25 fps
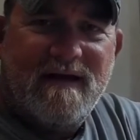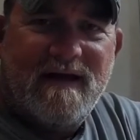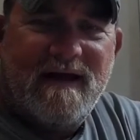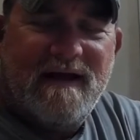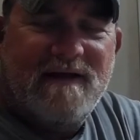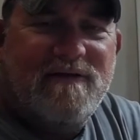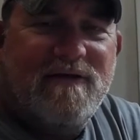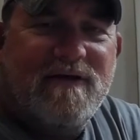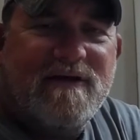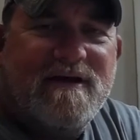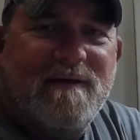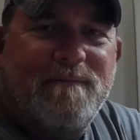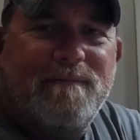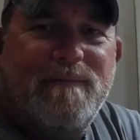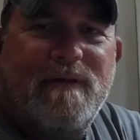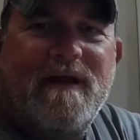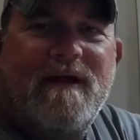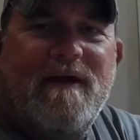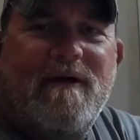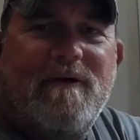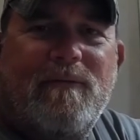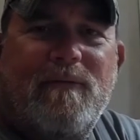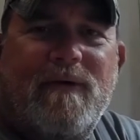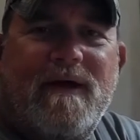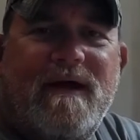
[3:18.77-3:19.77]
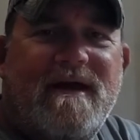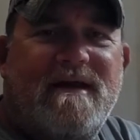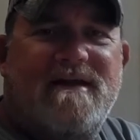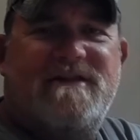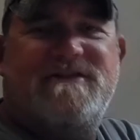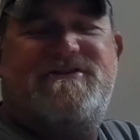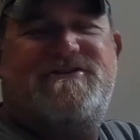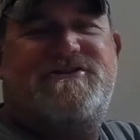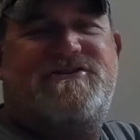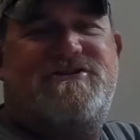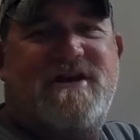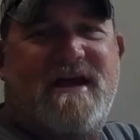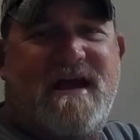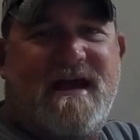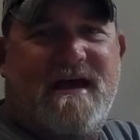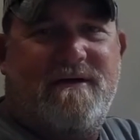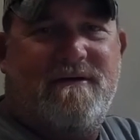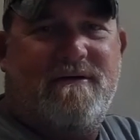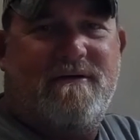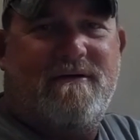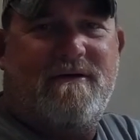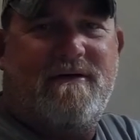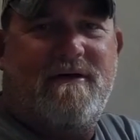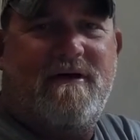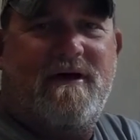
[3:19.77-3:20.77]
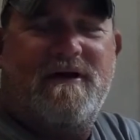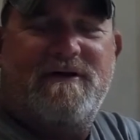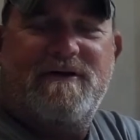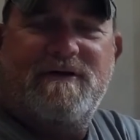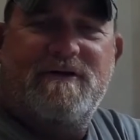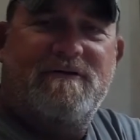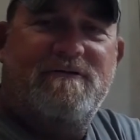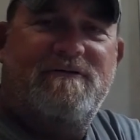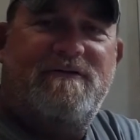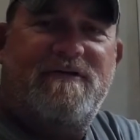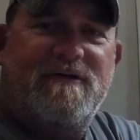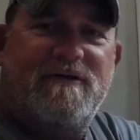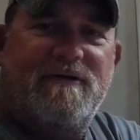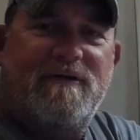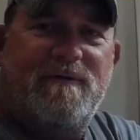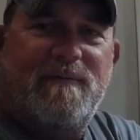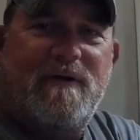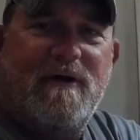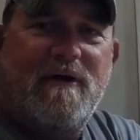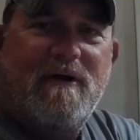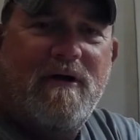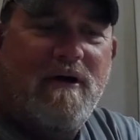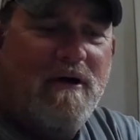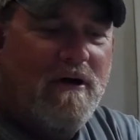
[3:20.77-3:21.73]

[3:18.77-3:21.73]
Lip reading: and look at Blair Wiggins' channel on YouTube,